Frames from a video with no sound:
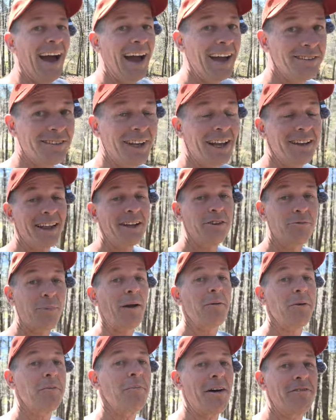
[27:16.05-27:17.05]
I say that's
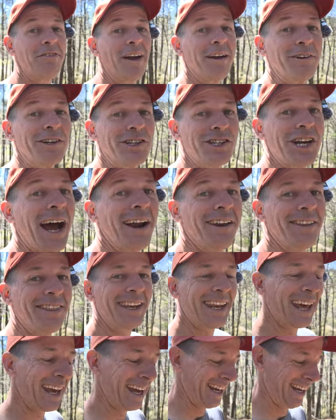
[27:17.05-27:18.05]
probably my favorite shot of
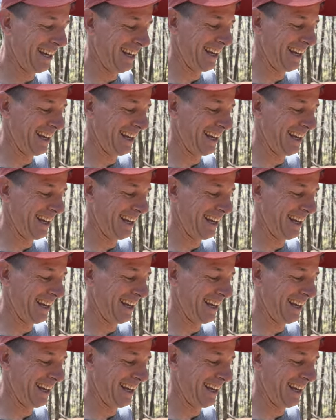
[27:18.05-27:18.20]
the day.